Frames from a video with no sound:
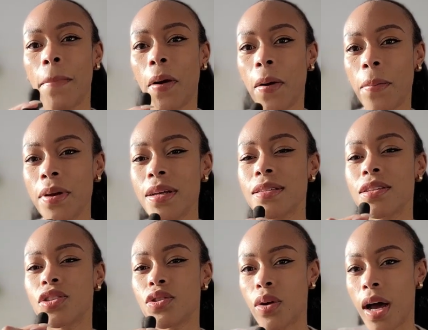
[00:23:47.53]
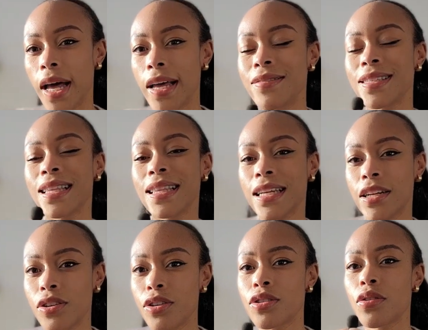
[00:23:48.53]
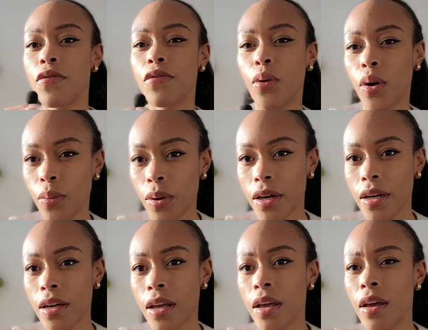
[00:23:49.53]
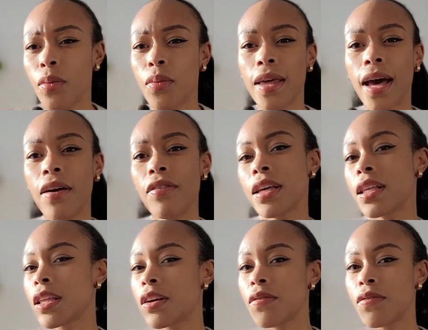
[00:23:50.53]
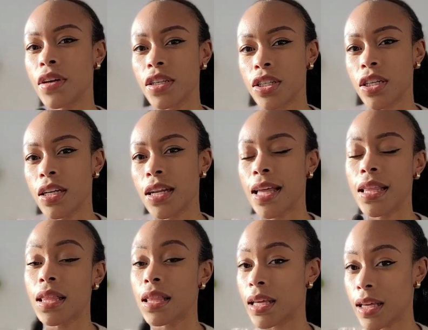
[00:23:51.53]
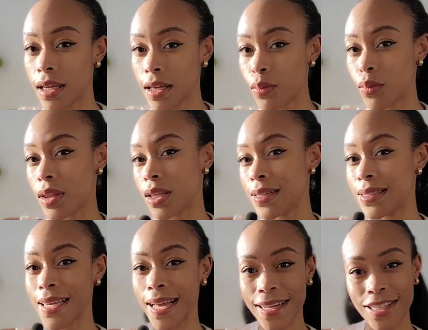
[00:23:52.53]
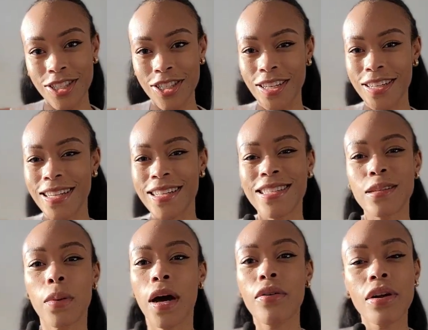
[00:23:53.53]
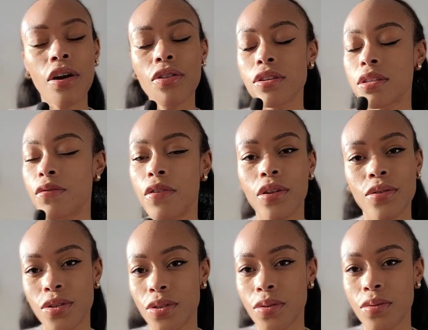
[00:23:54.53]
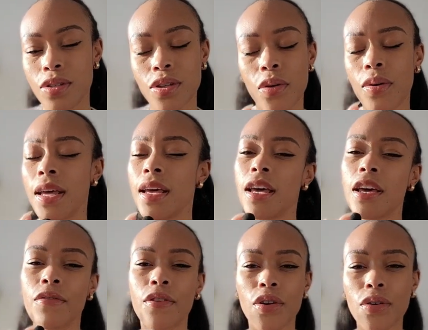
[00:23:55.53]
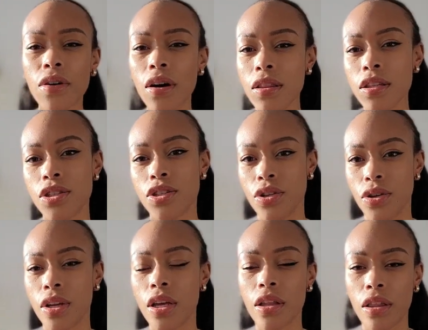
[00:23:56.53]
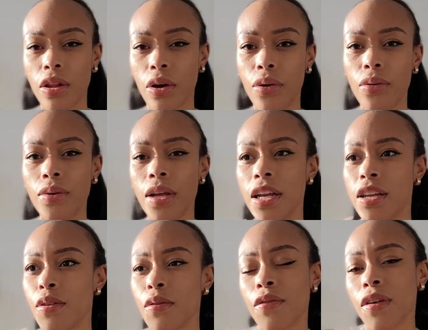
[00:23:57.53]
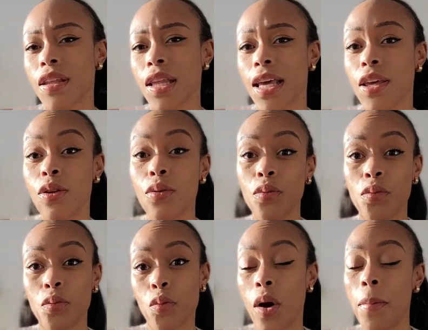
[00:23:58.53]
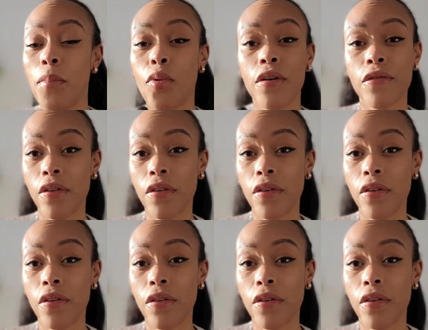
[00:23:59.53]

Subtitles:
Purpose drives leaders forward. We have a clear vision and lead with intention, inspiring others to follow suit. So if you're on this journey alone and you feel like you want more